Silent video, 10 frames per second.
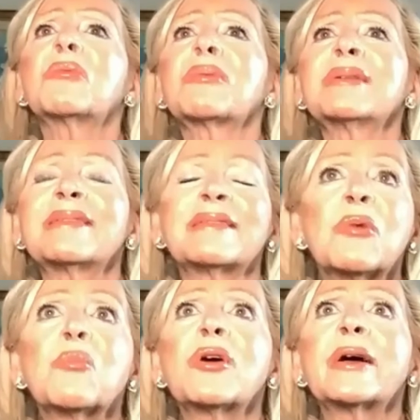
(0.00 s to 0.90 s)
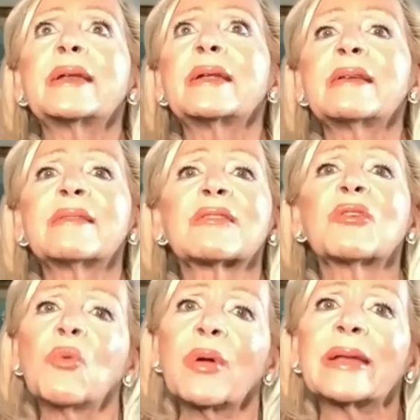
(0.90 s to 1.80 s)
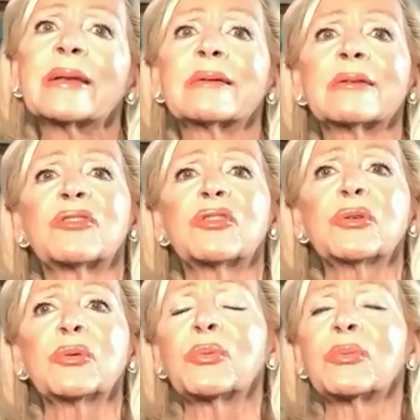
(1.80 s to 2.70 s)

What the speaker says: when someone is going to,